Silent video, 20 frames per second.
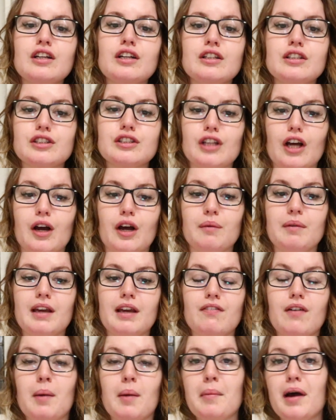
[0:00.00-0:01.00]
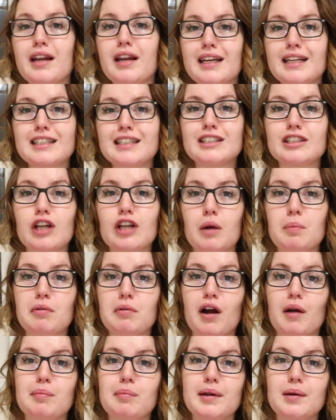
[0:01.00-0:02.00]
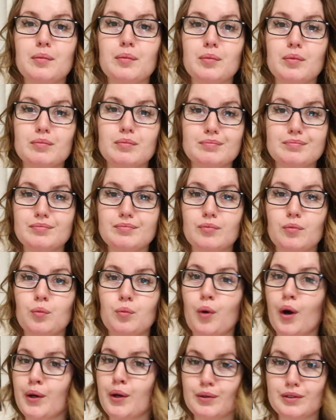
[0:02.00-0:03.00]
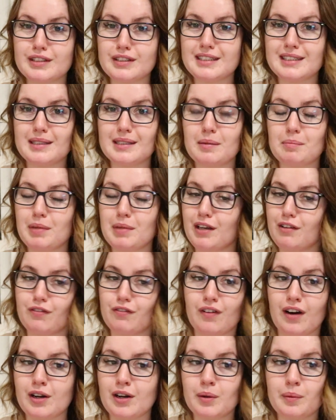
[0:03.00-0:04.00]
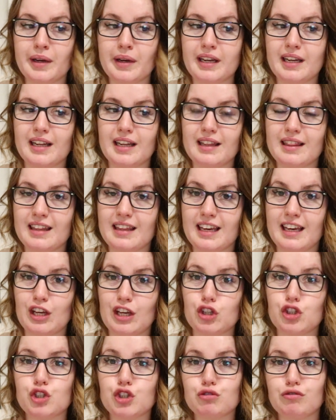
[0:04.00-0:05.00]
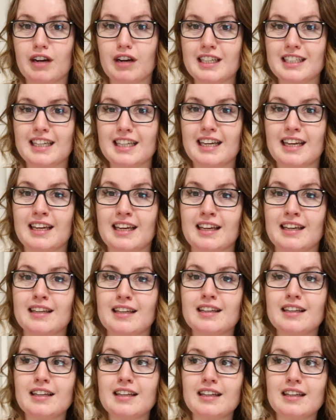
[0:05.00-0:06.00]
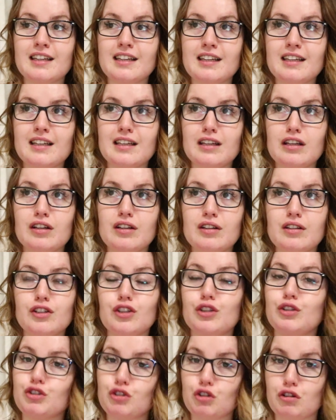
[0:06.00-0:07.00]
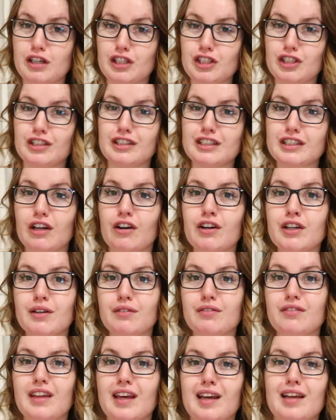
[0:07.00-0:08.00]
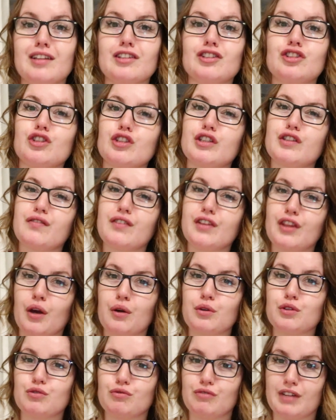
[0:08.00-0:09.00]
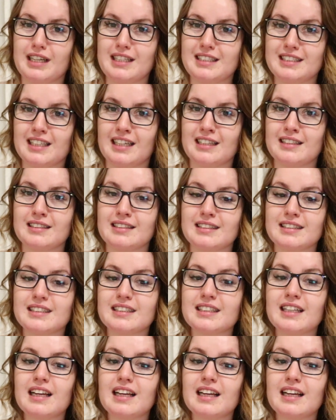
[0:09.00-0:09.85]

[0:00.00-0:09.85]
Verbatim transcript: So if I'm honest, I probably won't be following the shreddy nutrition side of things just for those reasons.